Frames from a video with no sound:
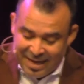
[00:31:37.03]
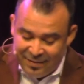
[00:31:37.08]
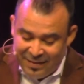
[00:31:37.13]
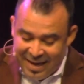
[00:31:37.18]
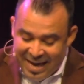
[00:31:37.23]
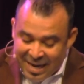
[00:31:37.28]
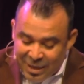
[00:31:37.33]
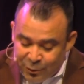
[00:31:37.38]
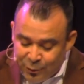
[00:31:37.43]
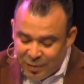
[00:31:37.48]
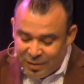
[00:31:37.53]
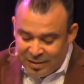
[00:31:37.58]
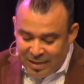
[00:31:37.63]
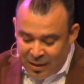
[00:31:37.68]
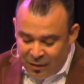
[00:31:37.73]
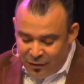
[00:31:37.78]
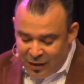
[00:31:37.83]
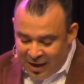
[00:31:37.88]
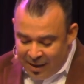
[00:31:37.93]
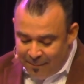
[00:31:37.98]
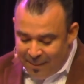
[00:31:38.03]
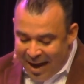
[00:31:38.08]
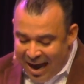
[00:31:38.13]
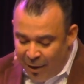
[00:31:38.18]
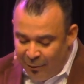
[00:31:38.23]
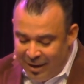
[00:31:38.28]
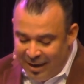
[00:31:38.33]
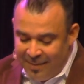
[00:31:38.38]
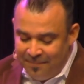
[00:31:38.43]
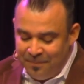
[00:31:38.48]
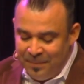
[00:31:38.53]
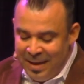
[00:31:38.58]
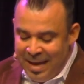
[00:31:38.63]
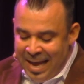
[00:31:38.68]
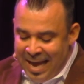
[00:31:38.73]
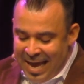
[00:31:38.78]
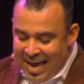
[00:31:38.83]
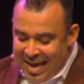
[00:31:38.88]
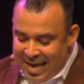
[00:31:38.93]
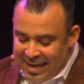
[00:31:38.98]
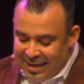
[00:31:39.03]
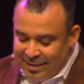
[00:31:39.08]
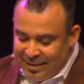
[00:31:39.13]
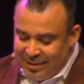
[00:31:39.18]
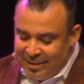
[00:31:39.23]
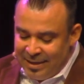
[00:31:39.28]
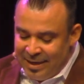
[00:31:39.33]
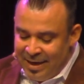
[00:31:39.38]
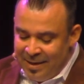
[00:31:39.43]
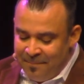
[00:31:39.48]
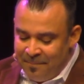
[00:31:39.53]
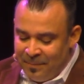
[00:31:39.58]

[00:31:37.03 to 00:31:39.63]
And the interesting thing about it is